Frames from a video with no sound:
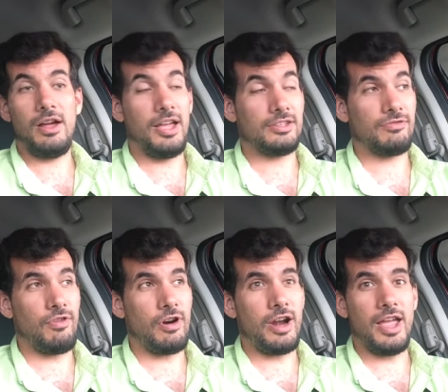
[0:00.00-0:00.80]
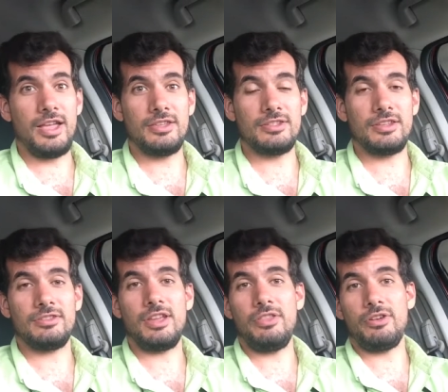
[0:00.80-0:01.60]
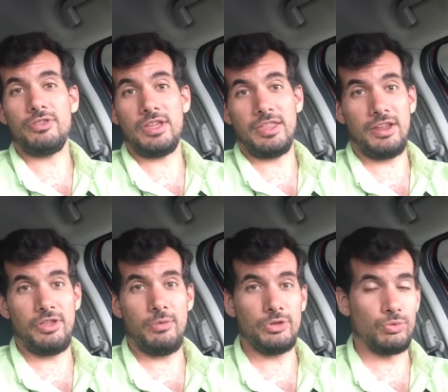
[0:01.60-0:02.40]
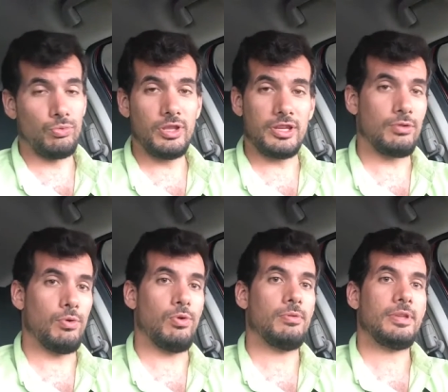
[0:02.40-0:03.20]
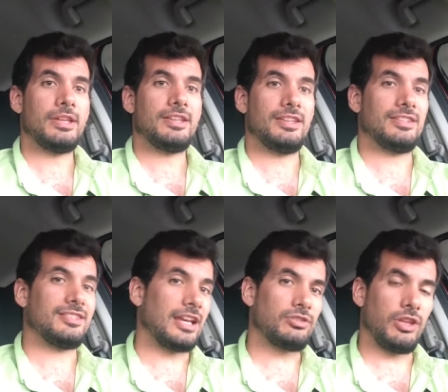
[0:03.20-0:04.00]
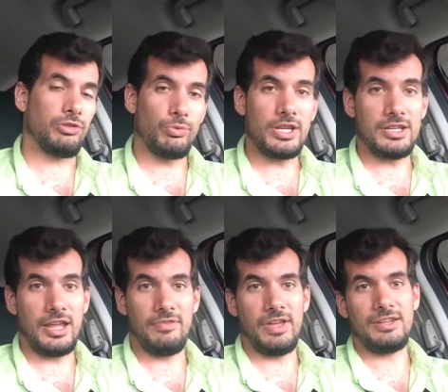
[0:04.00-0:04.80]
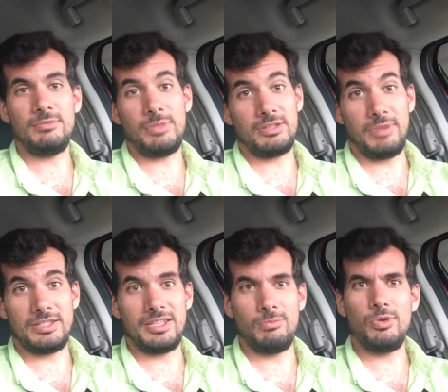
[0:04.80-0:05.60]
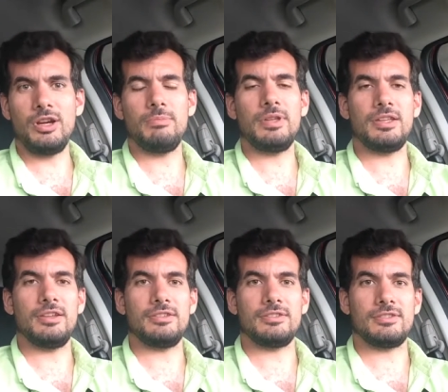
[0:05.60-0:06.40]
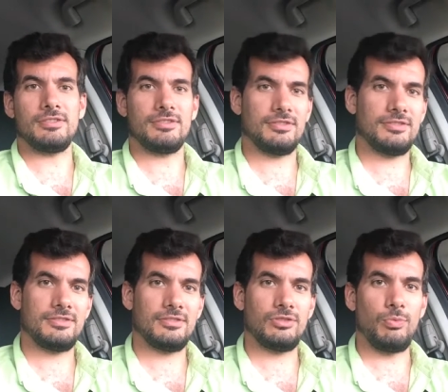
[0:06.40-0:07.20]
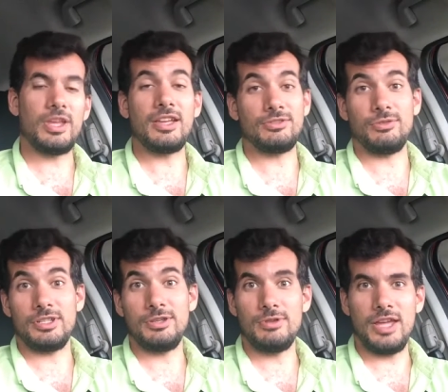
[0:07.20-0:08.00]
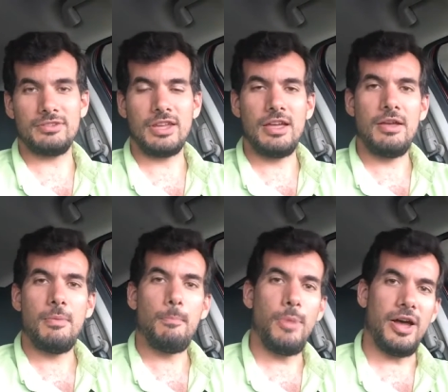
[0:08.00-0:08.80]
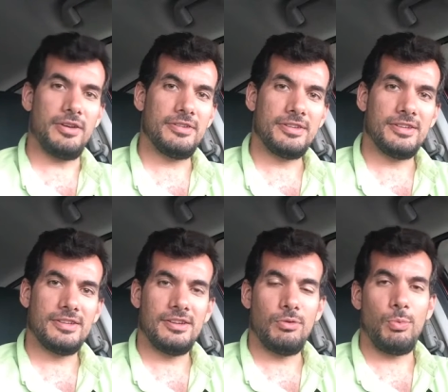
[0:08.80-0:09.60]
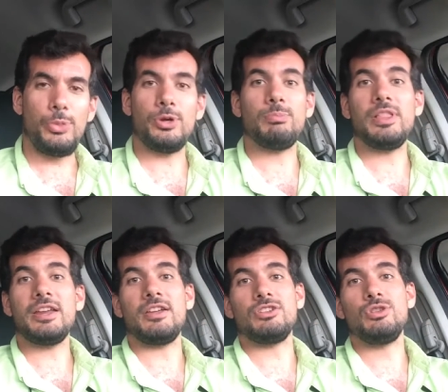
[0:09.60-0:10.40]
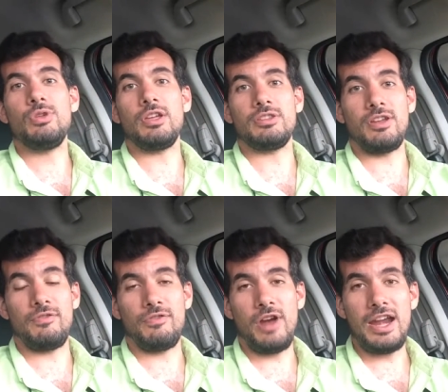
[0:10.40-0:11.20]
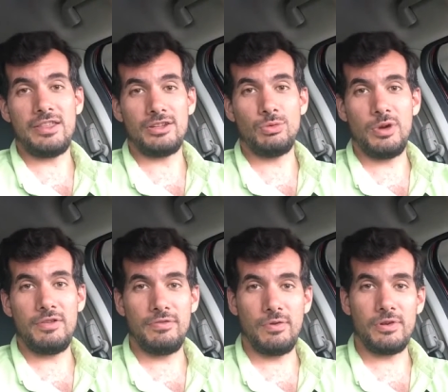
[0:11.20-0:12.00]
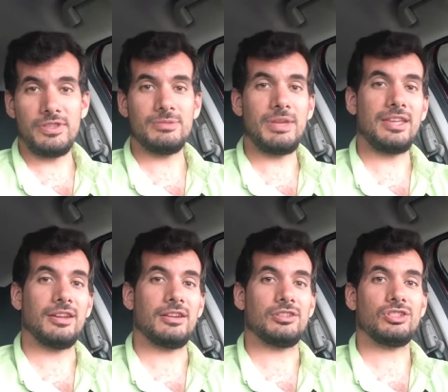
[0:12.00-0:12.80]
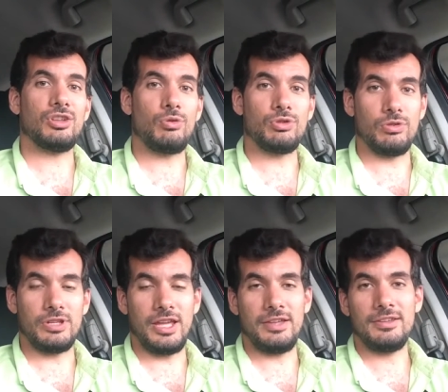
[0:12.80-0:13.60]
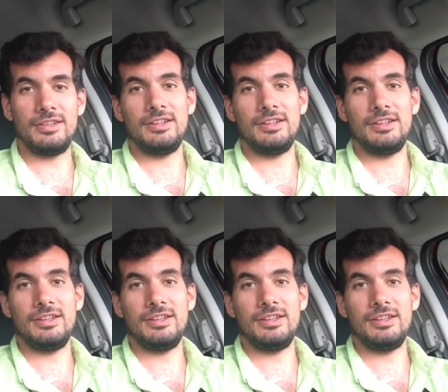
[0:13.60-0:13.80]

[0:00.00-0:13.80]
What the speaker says: As far as the other thing that I thought was really cool is it's actually a 3-day event. And this might seem weird because the weekend's only 2 days. But what they're planning on doing is on Friday the 24th is making it a social day.